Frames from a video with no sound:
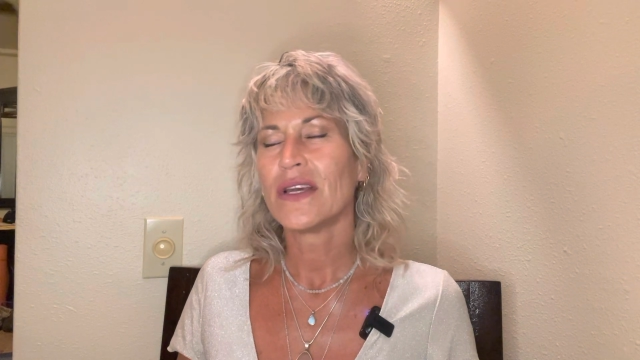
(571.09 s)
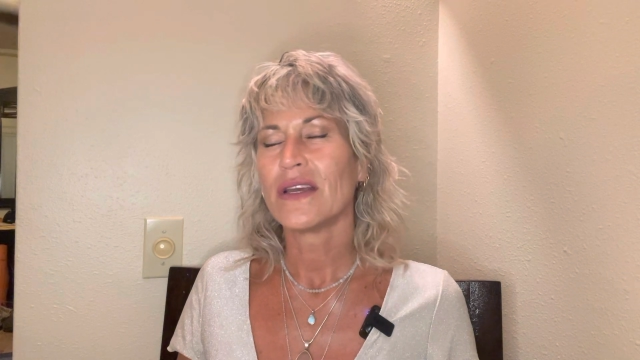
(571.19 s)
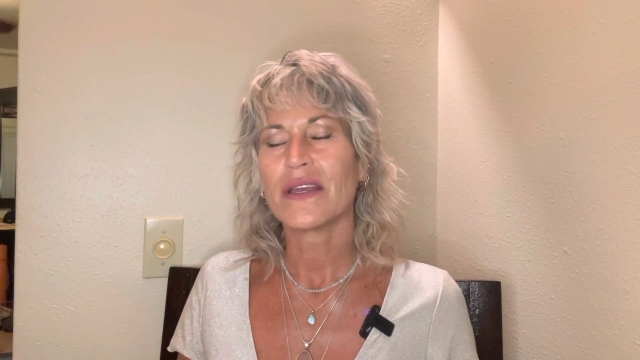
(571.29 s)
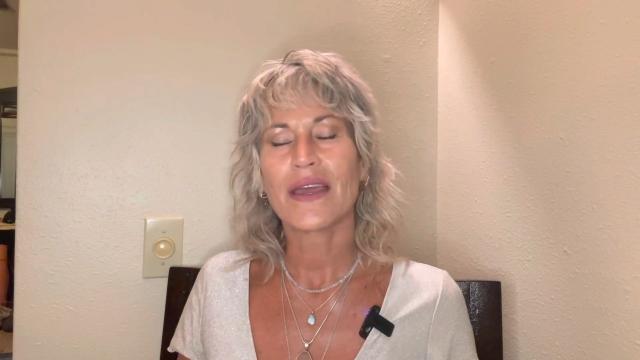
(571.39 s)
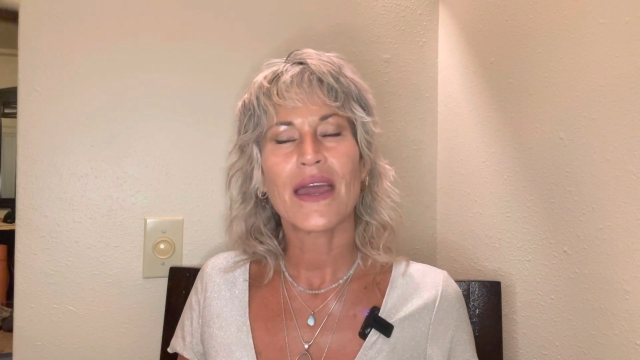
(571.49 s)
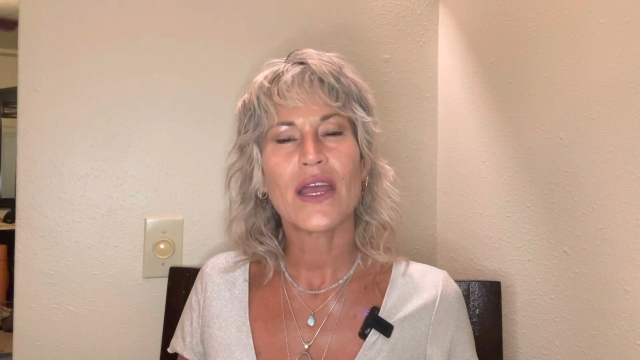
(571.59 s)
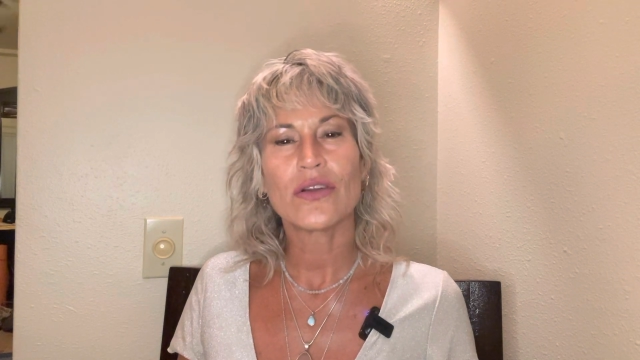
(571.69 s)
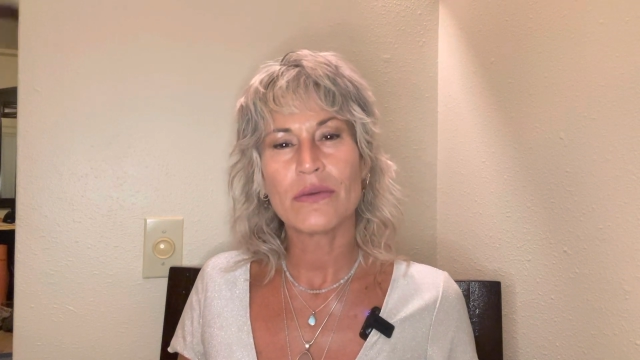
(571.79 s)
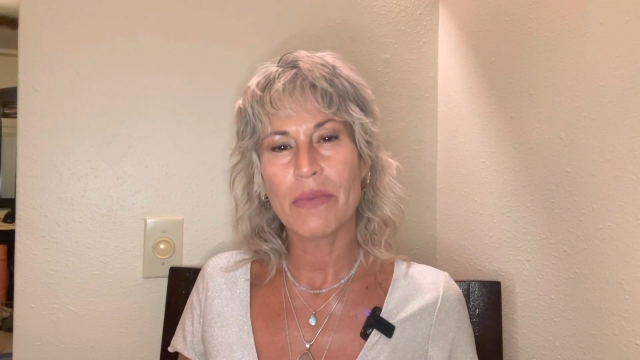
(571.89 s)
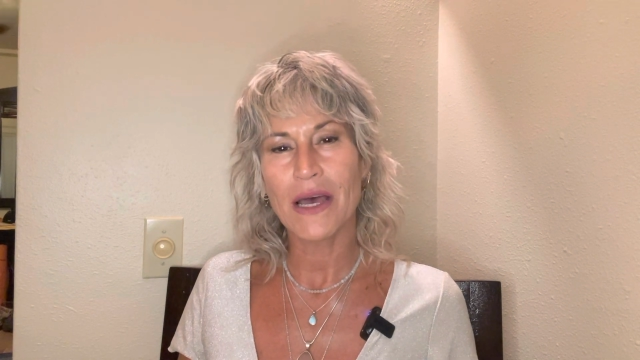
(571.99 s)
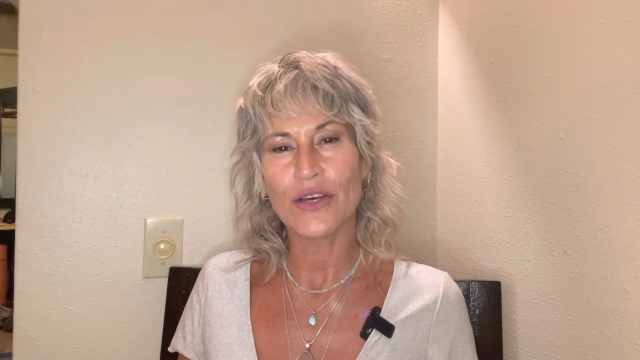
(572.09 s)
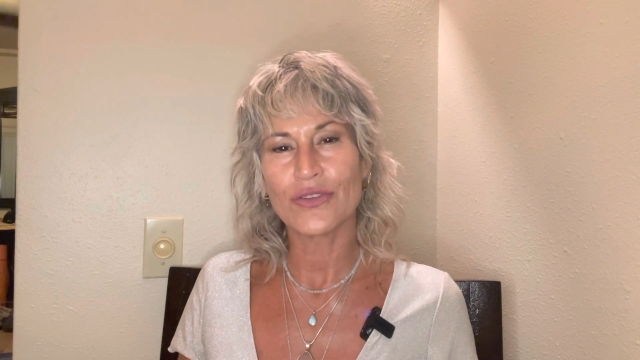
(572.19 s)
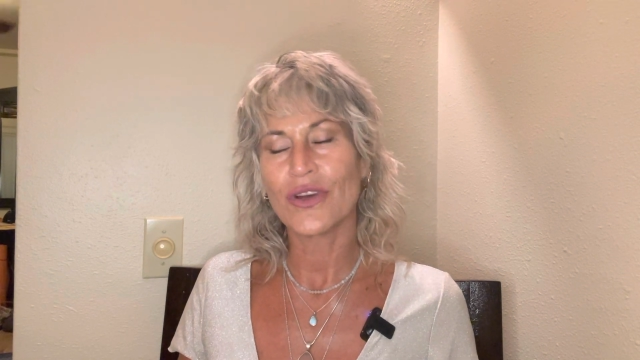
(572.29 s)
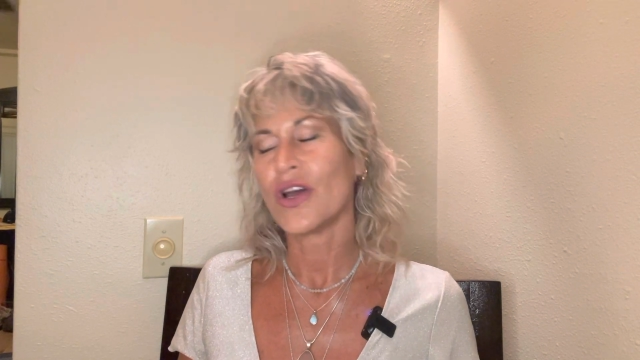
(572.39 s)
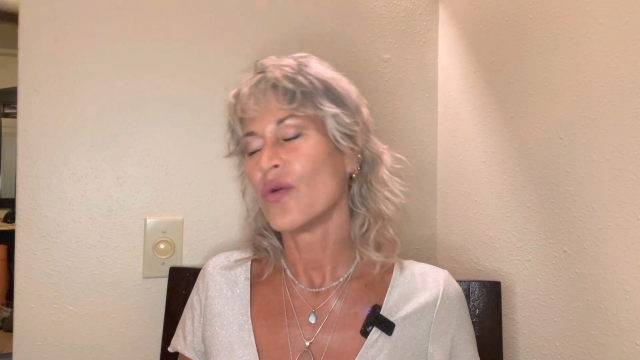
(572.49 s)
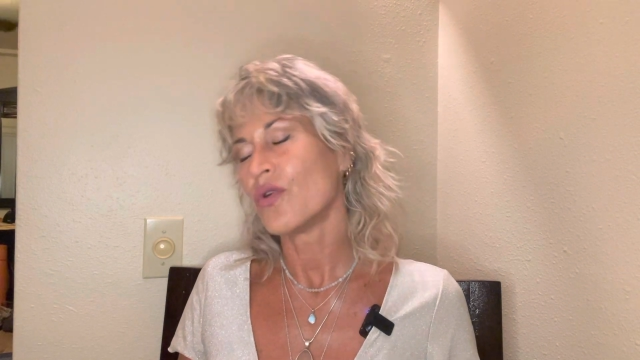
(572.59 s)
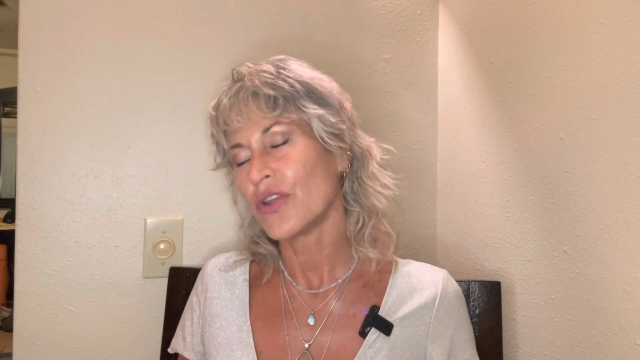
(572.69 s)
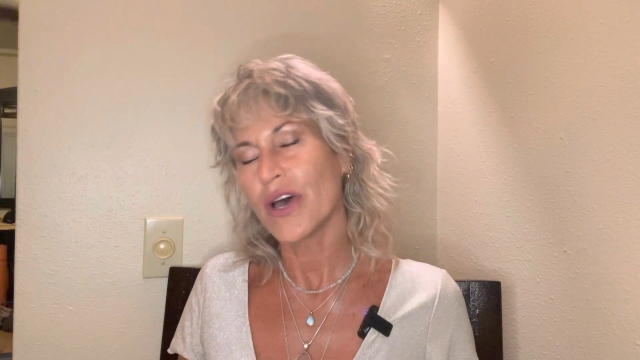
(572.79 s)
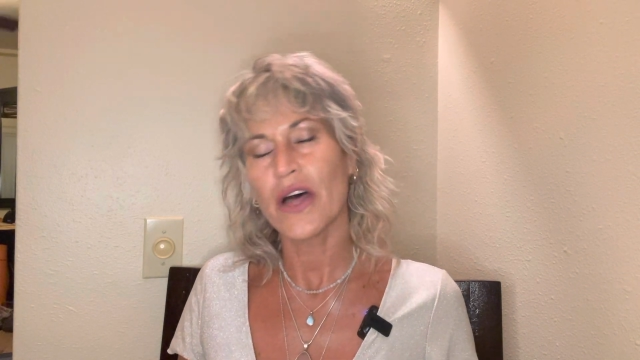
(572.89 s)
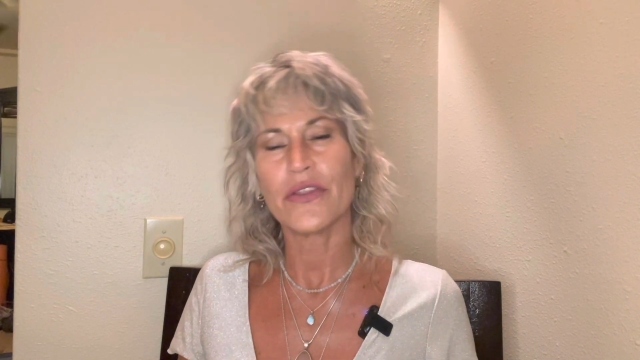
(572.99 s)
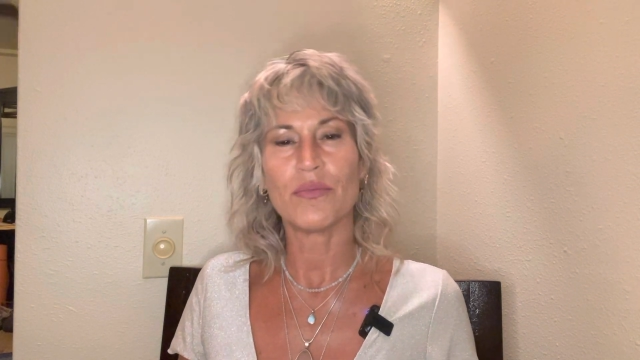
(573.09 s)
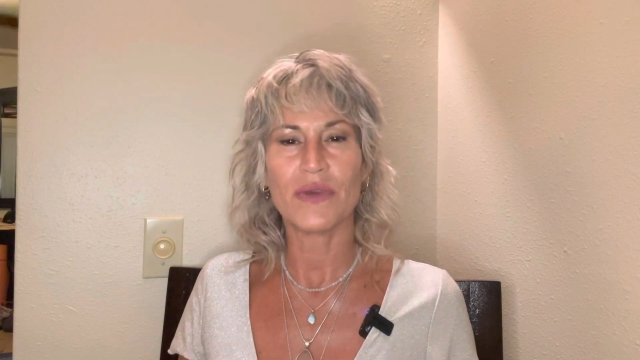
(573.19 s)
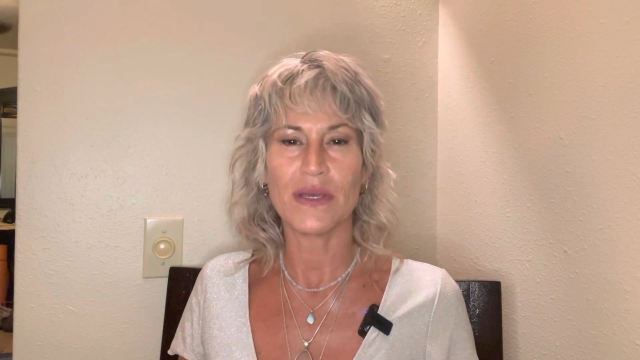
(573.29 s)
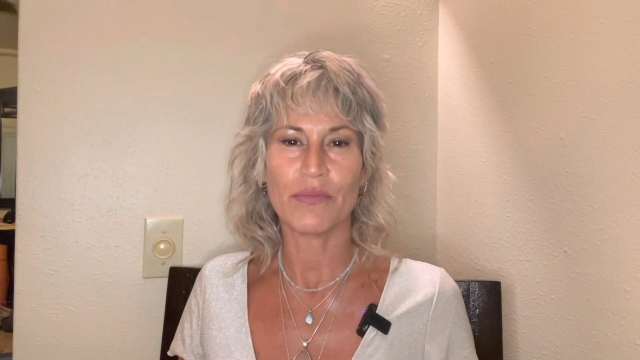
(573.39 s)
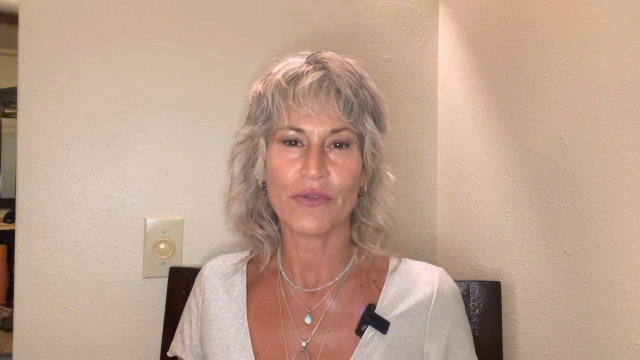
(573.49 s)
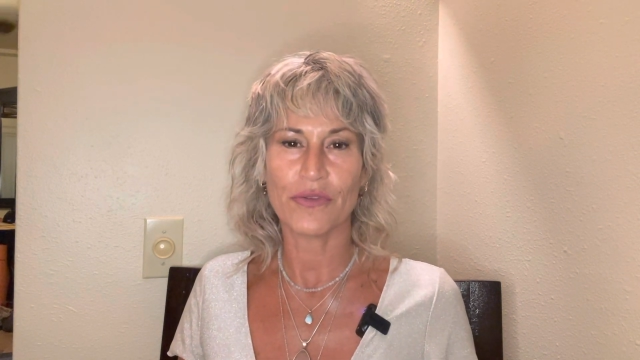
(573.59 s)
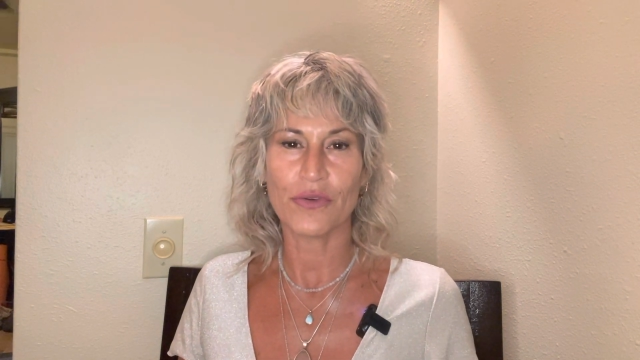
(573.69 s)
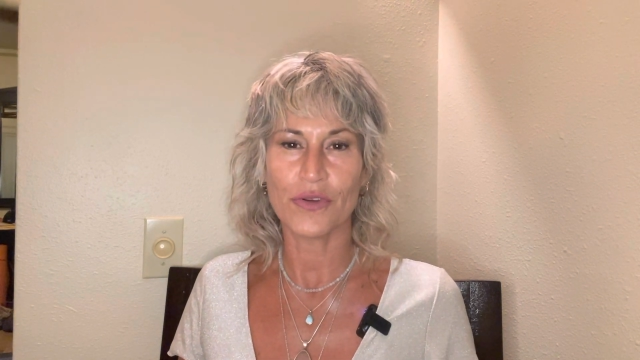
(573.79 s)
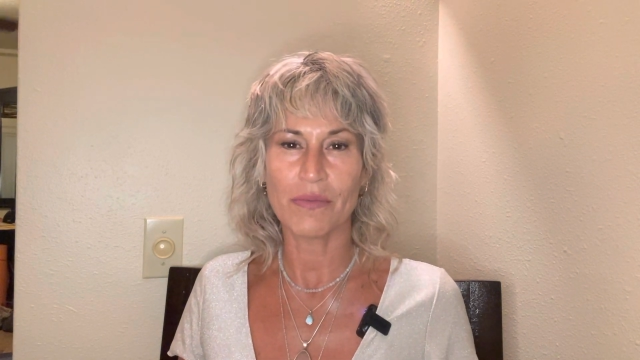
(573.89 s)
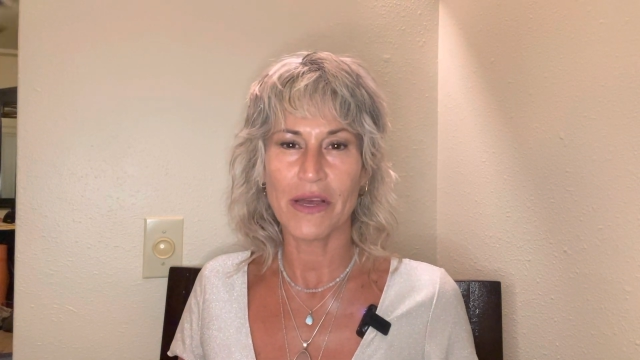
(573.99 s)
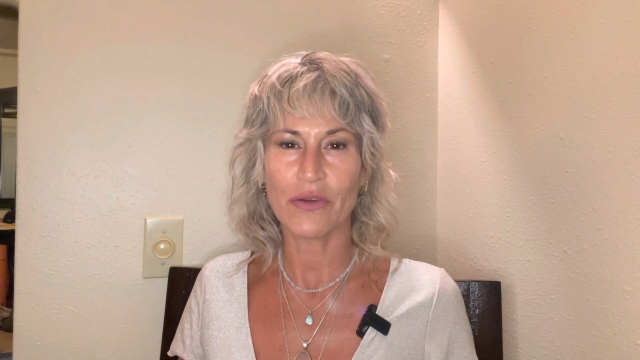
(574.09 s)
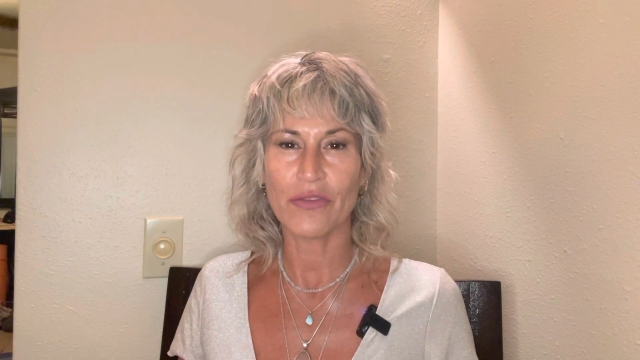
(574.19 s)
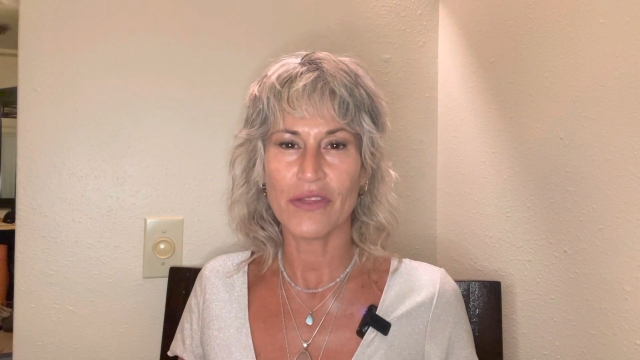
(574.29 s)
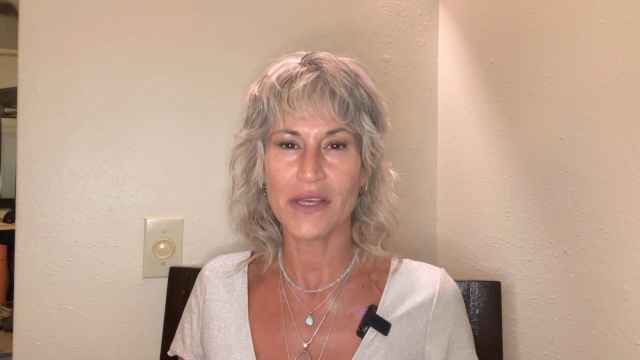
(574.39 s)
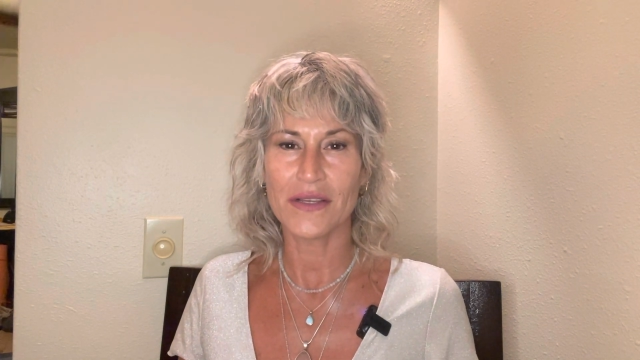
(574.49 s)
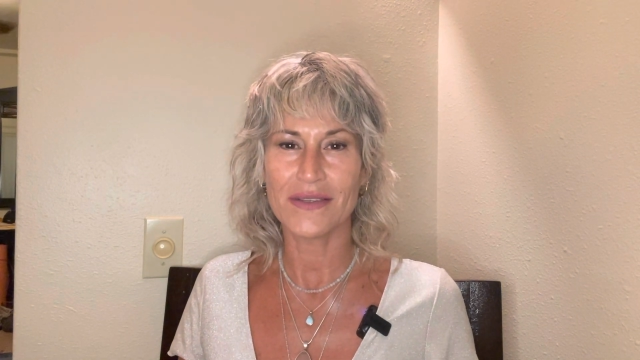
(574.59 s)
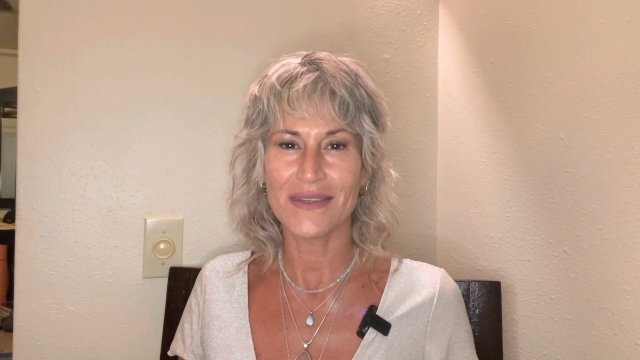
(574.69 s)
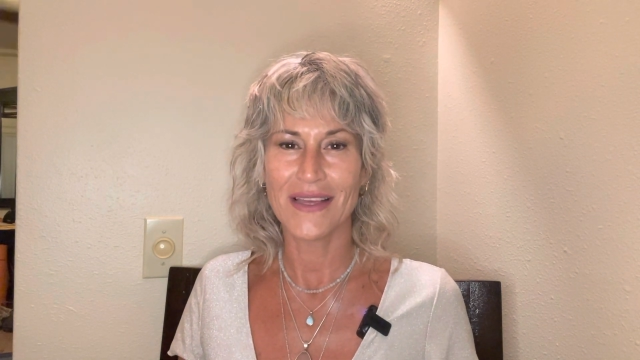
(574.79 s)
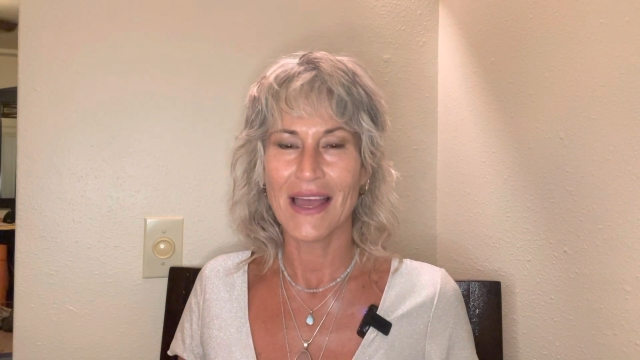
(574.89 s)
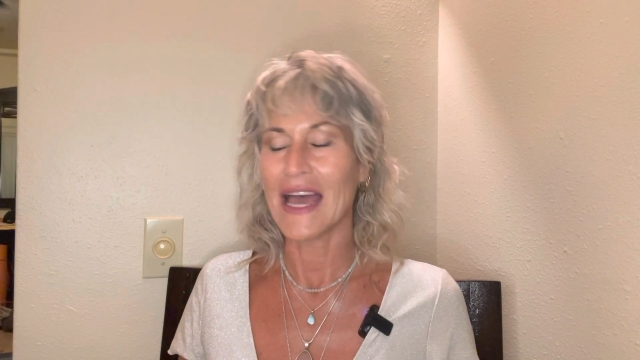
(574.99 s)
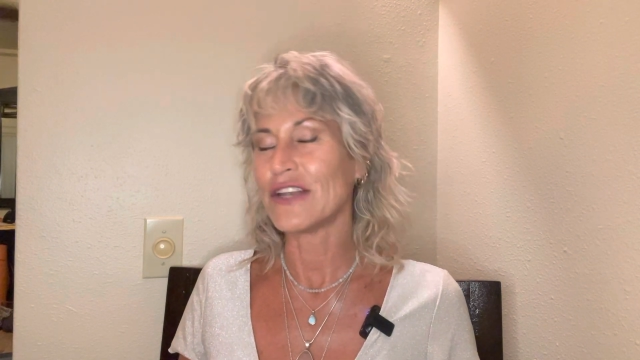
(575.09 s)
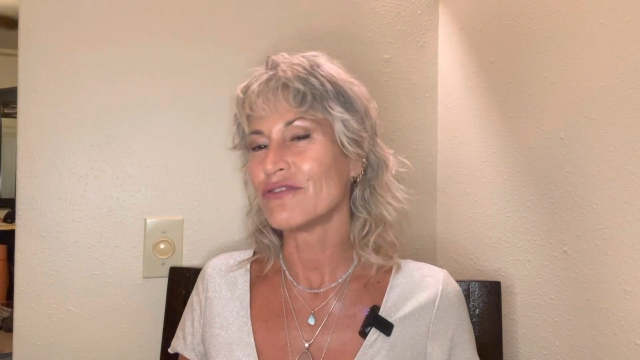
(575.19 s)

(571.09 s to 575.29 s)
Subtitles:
cared about what other people thought about things and